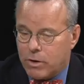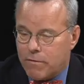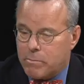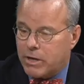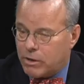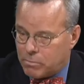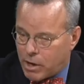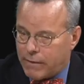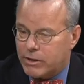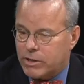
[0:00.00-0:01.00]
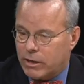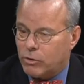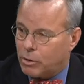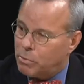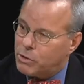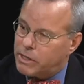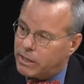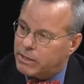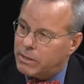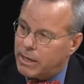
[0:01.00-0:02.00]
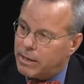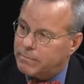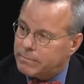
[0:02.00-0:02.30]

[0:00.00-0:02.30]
government and the private sector are pushing us to that.